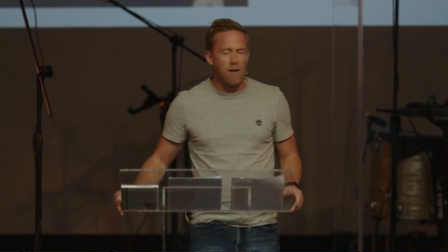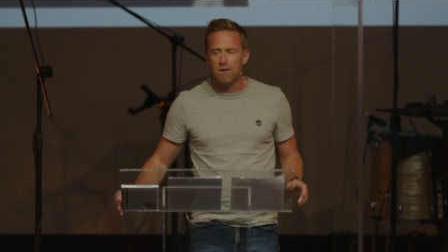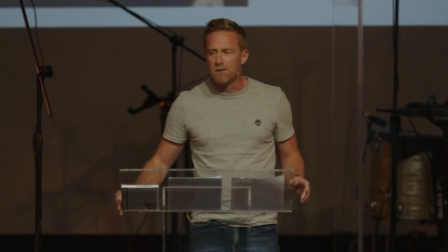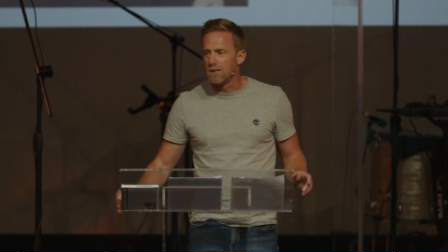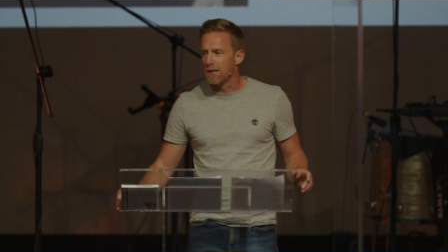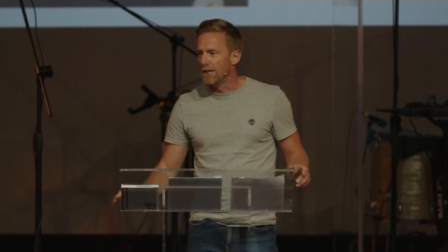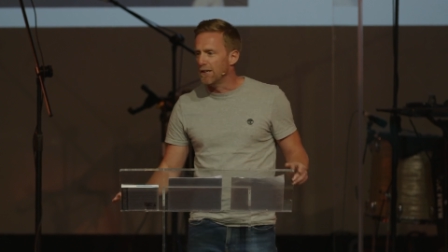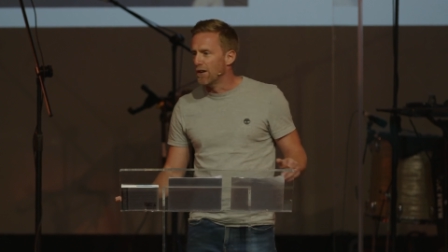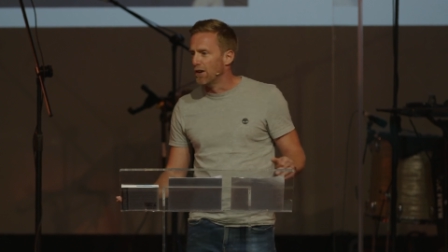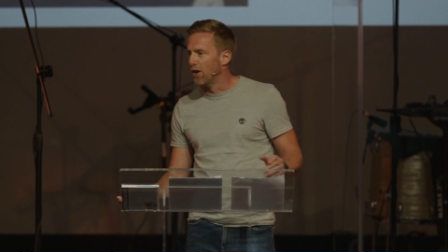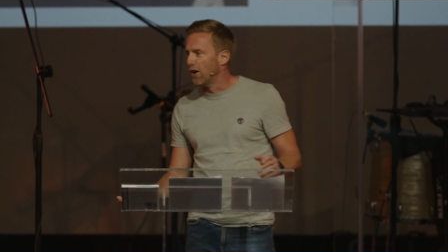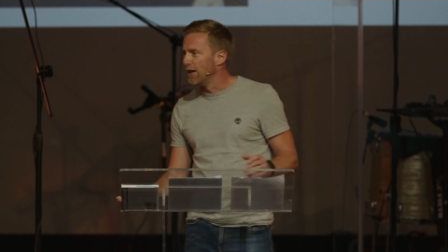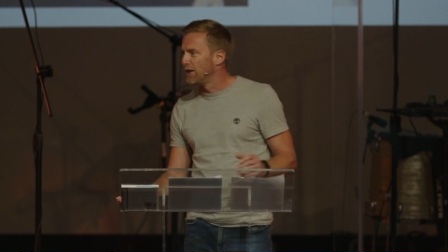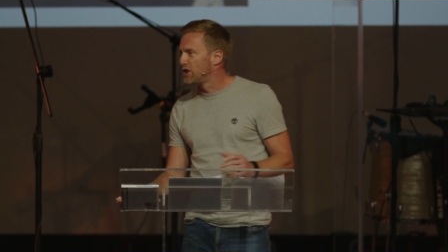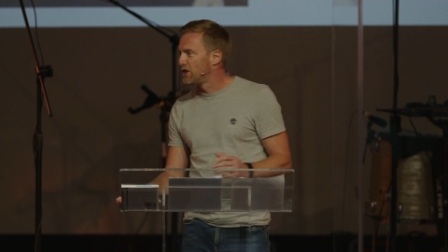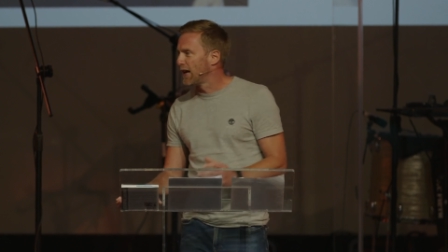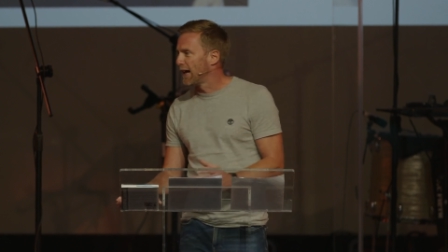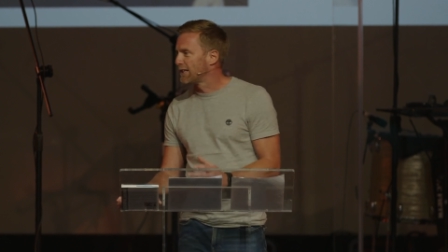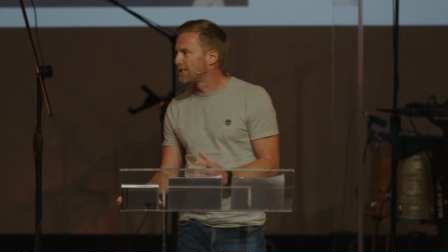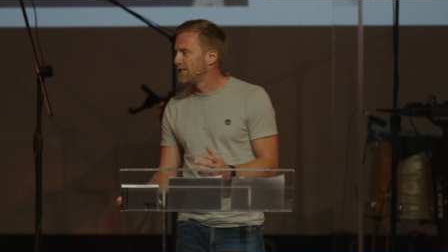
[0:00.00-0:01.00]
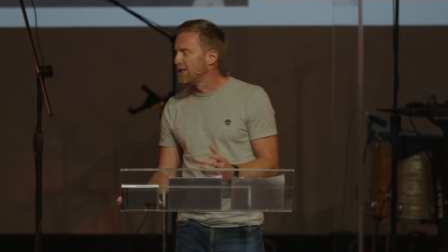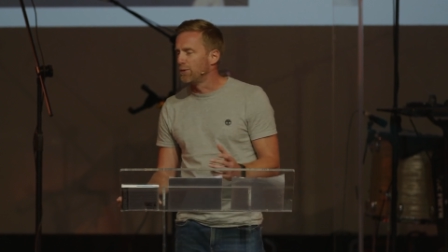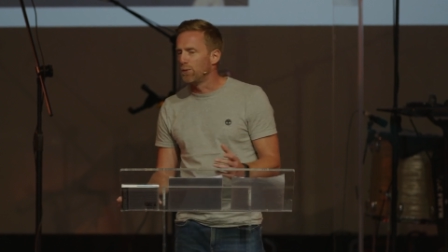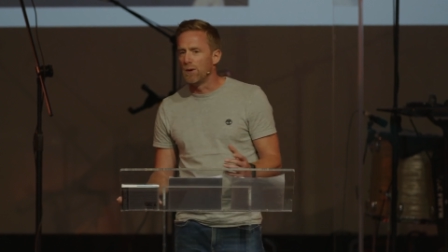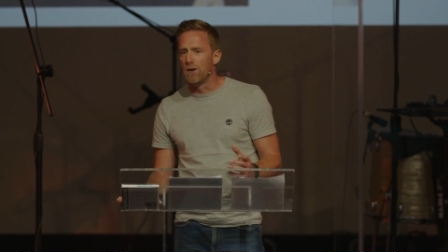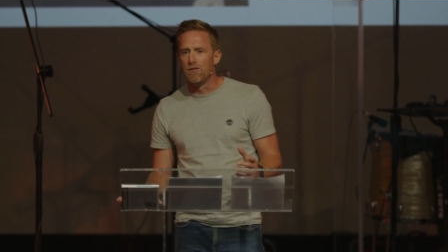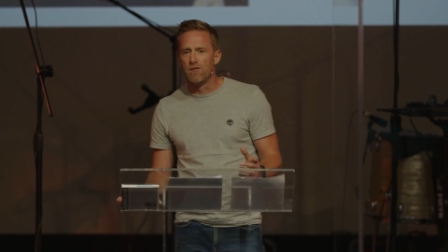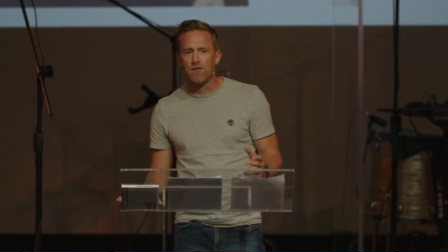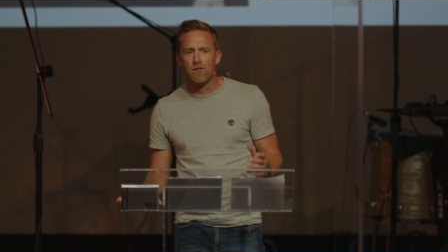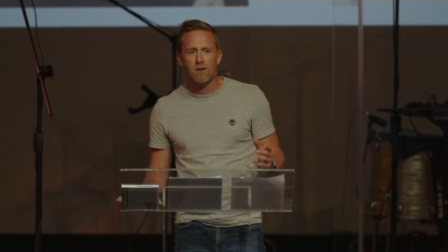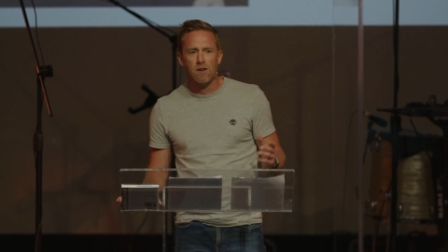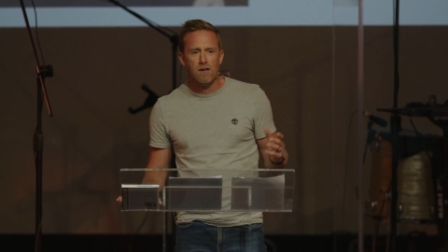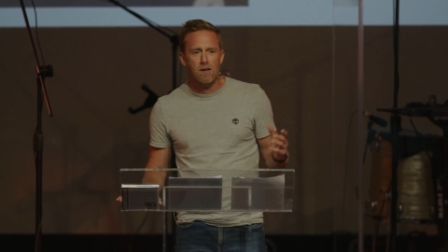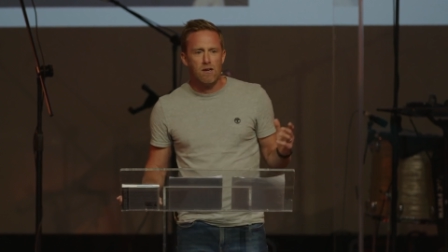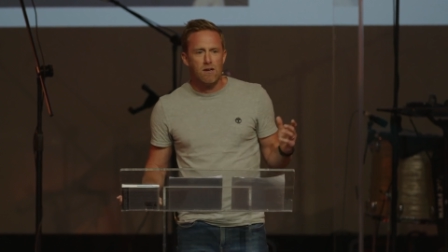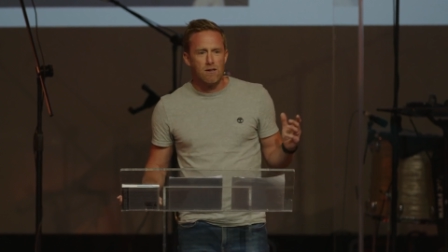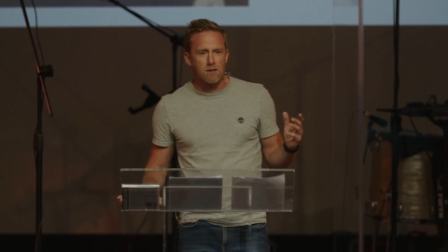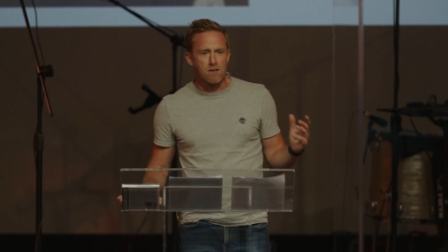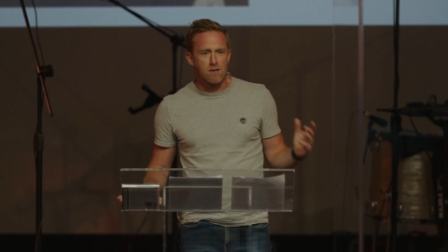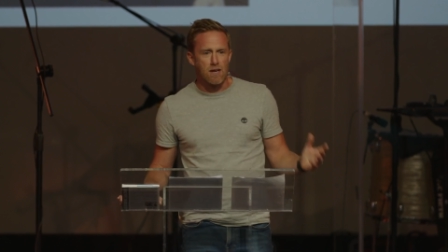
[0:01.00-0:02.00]
And Dean and I chatted with
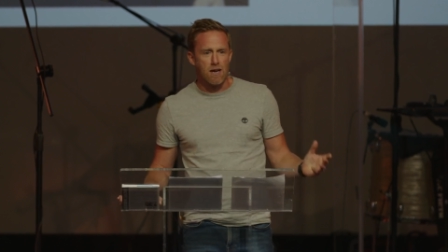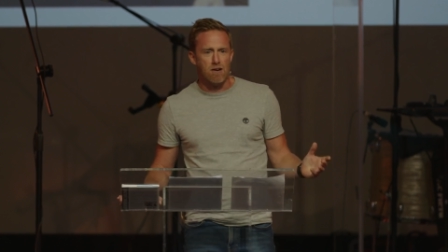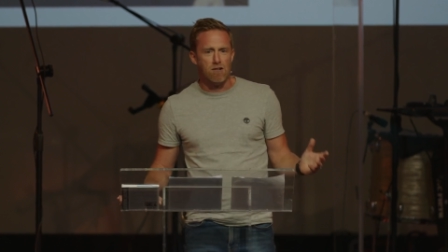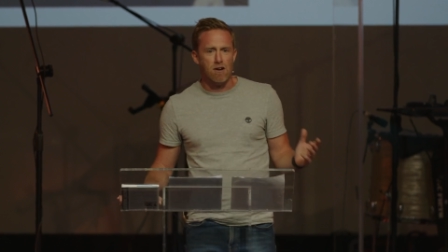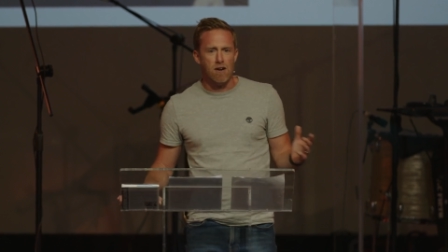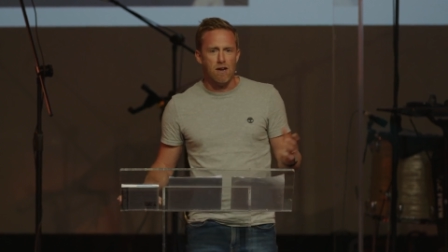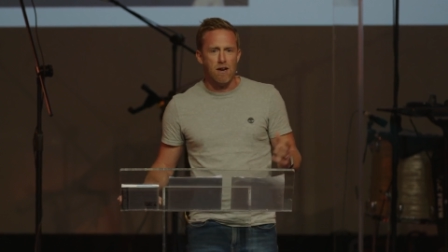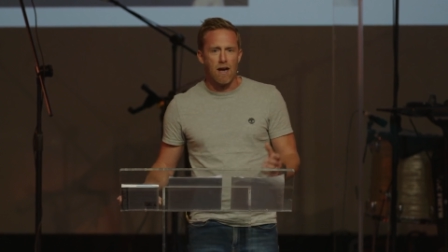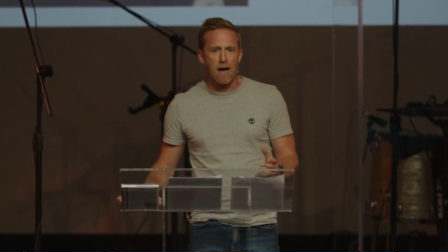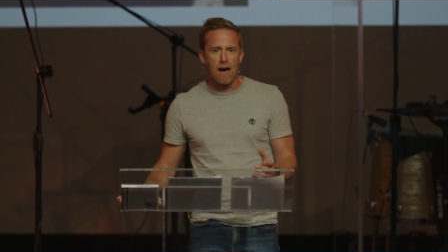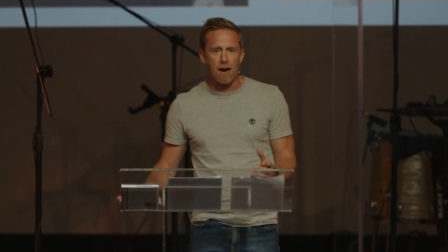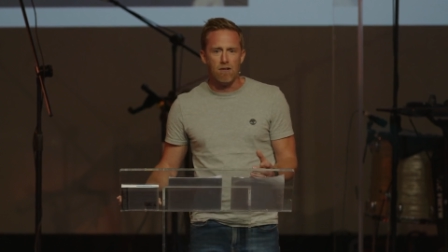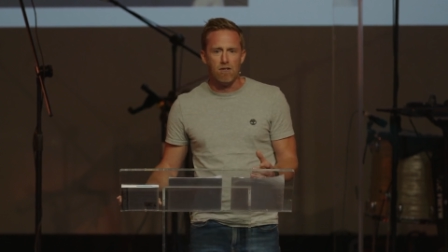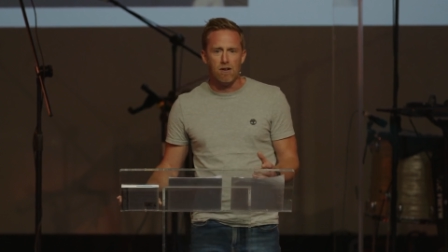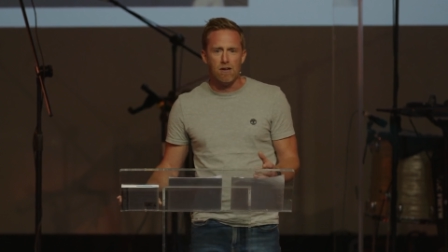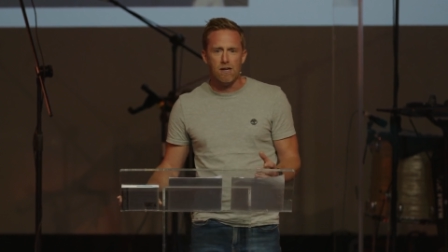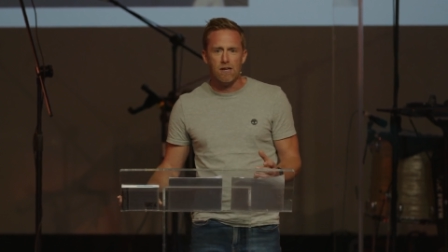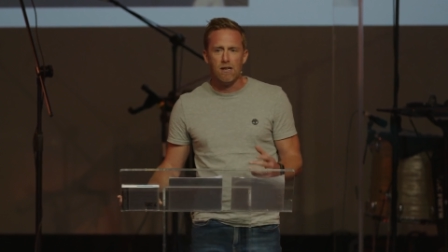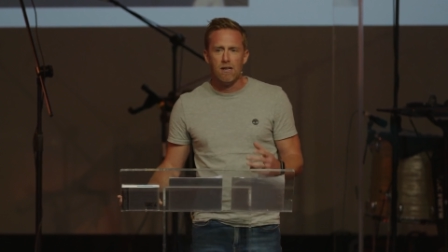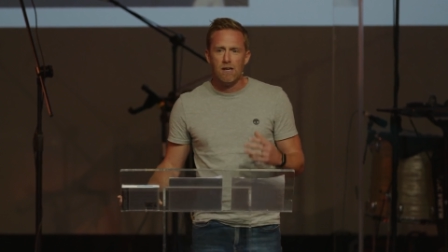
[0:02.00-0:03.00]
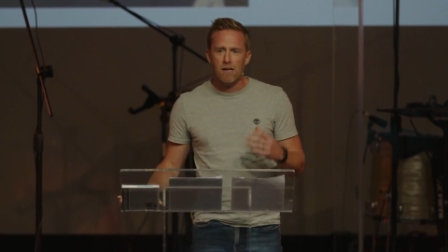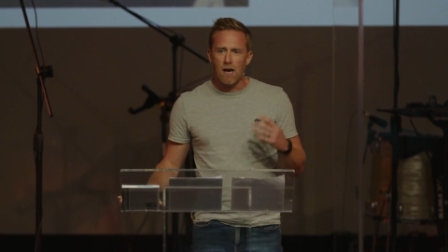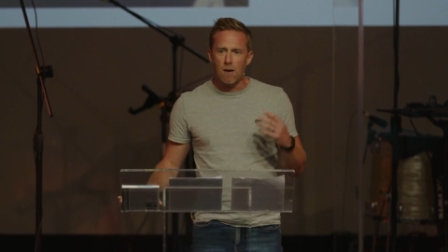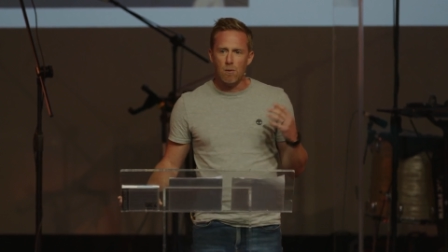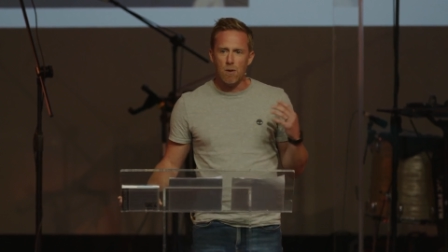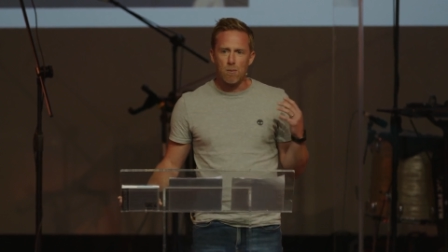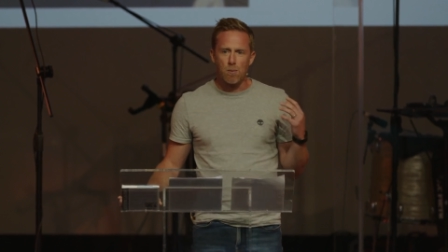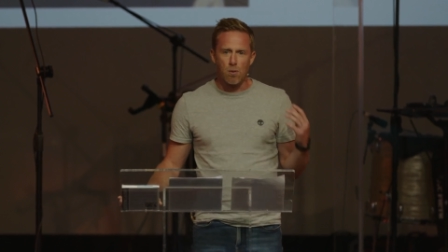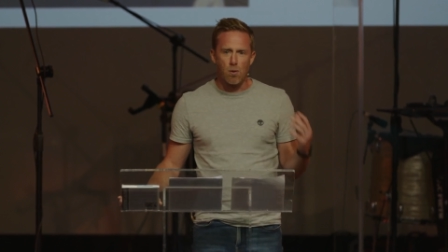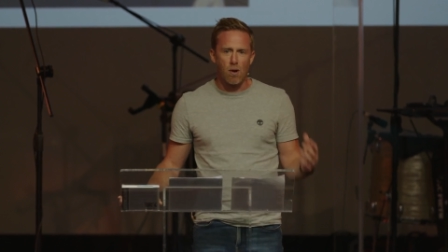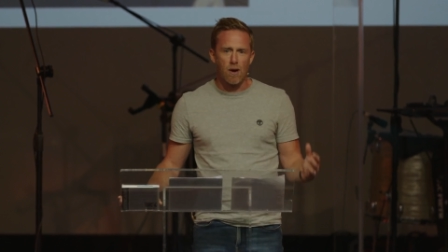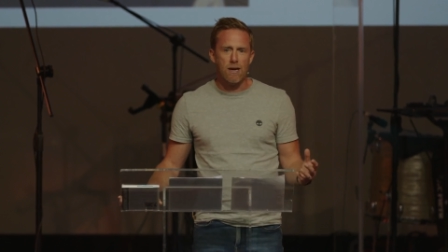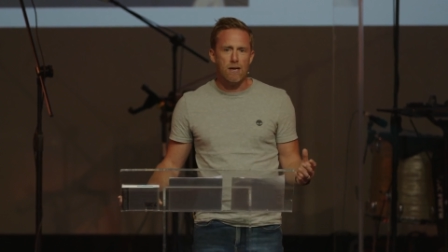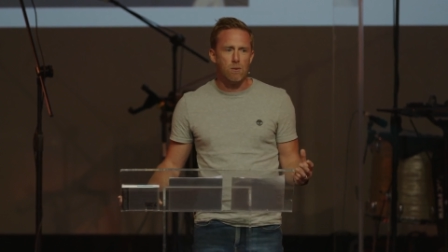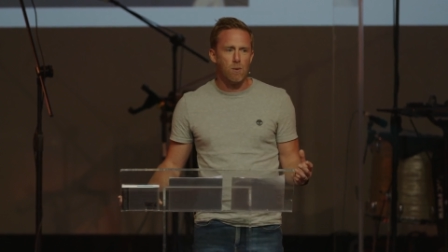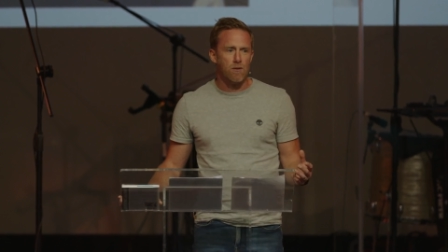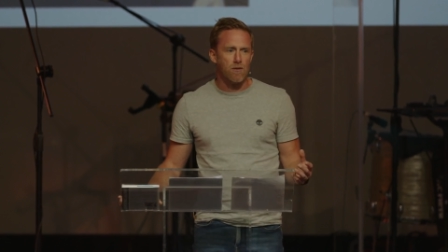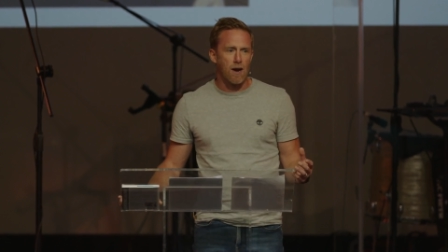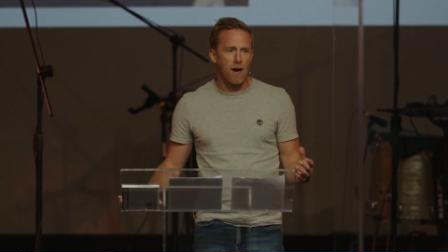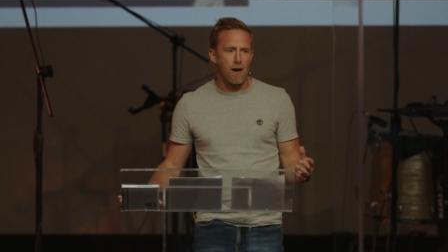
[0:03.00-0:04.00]
Sarah and Harry, and we prayed